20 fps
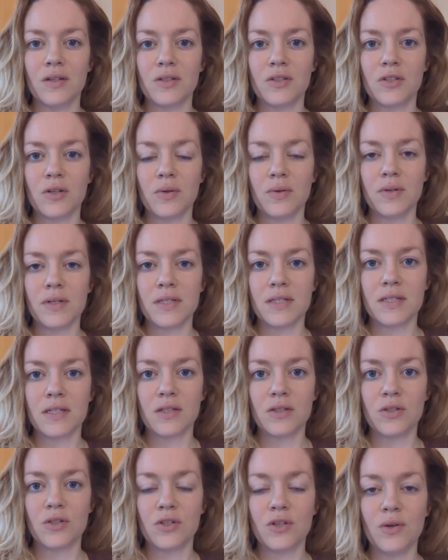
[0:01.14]
So
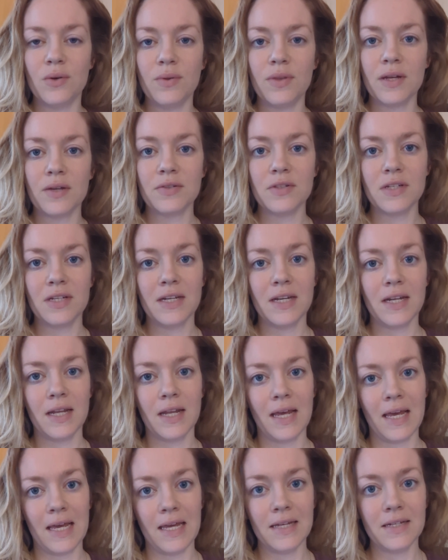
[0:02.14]
since
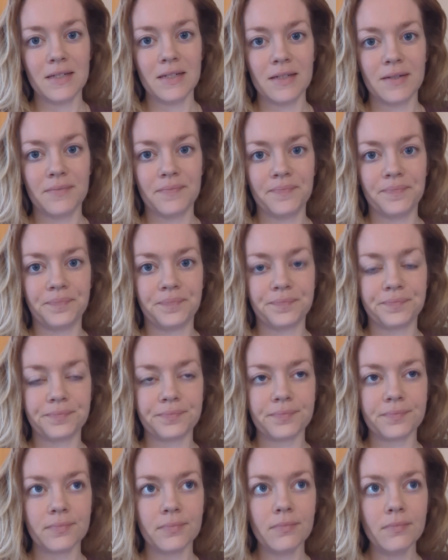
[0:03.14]
2008,
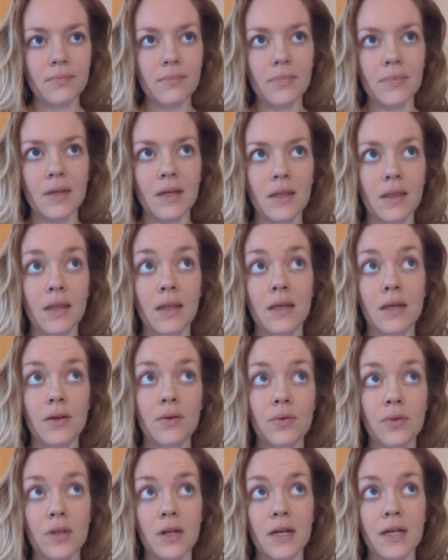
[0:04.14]
the
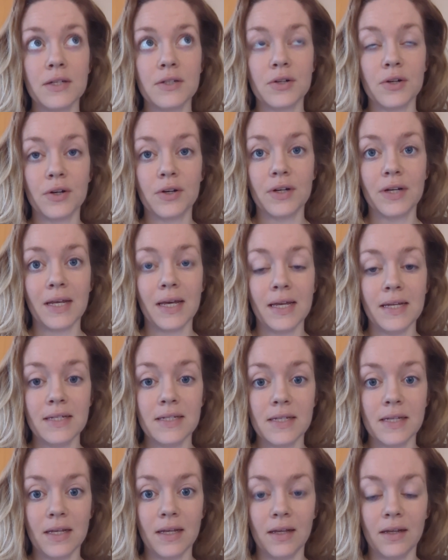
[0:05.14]
year that I turned
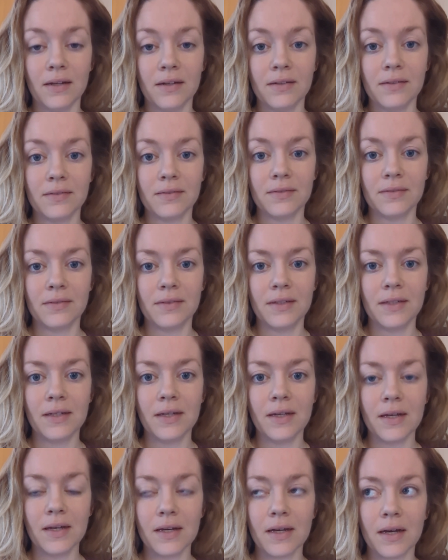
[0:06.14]
18,
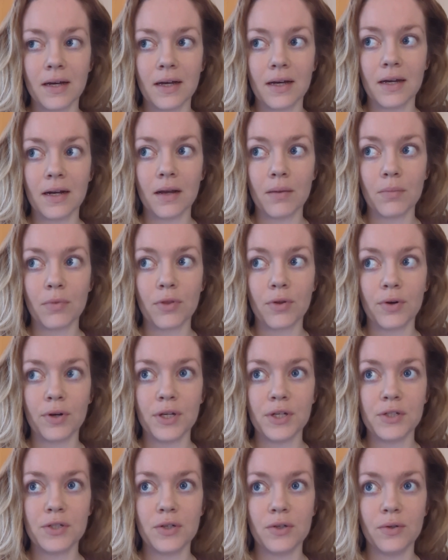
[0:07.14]
uh, and I'm
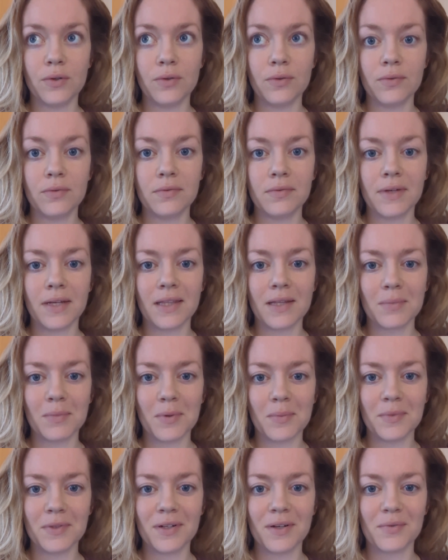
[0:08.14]
32 at the
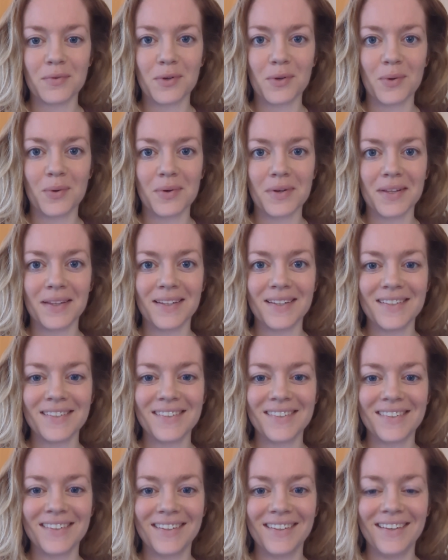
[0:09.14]
moment of recording
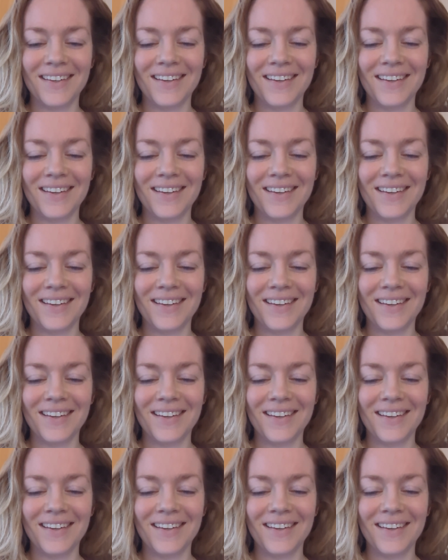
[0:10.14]
this,